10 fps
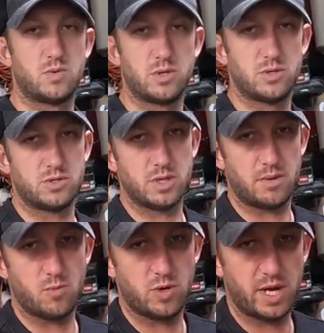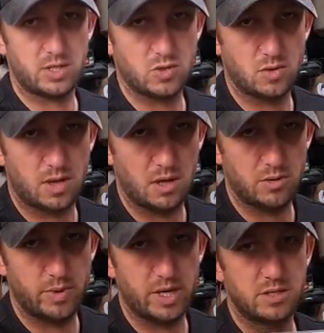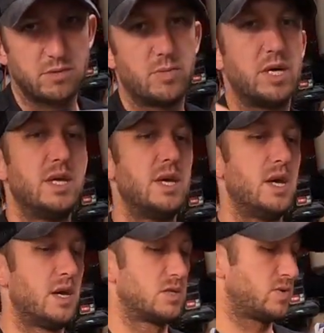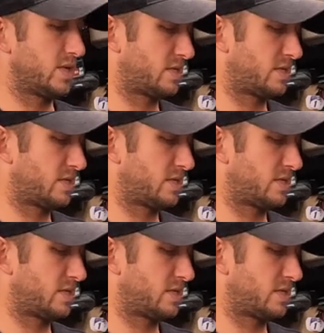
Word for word: one of those like more natural color baits. But Swank